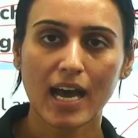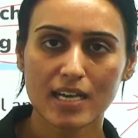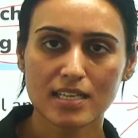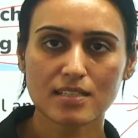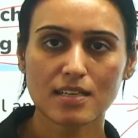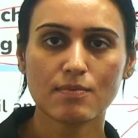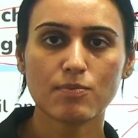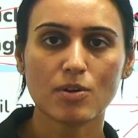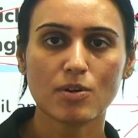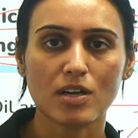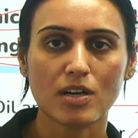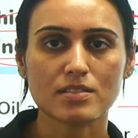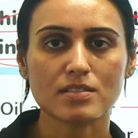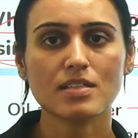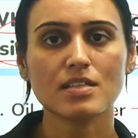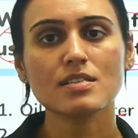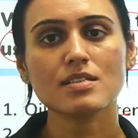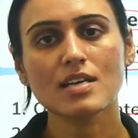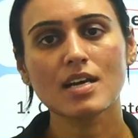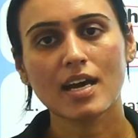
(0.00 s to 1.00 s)
a
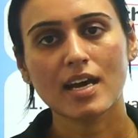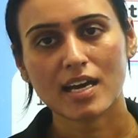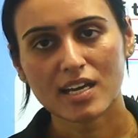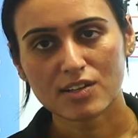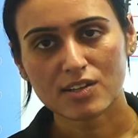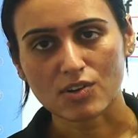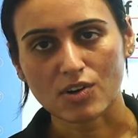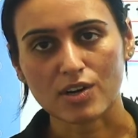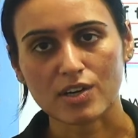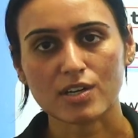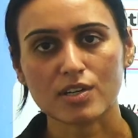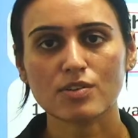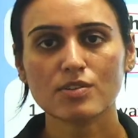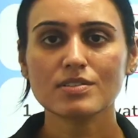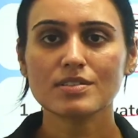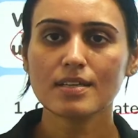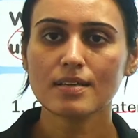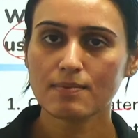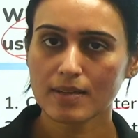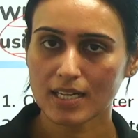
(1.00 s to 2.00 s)
process in order to
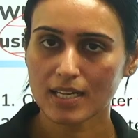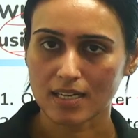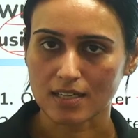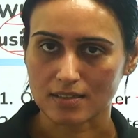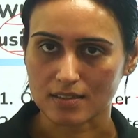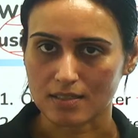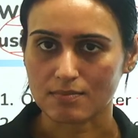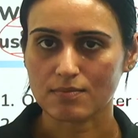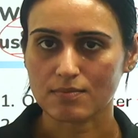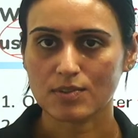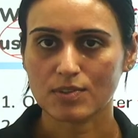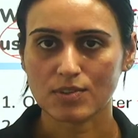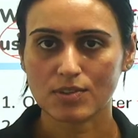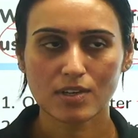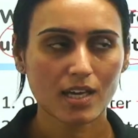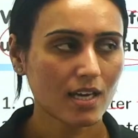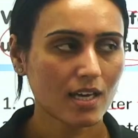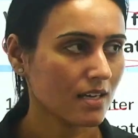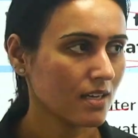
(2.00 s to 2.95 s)
separate them. Okay.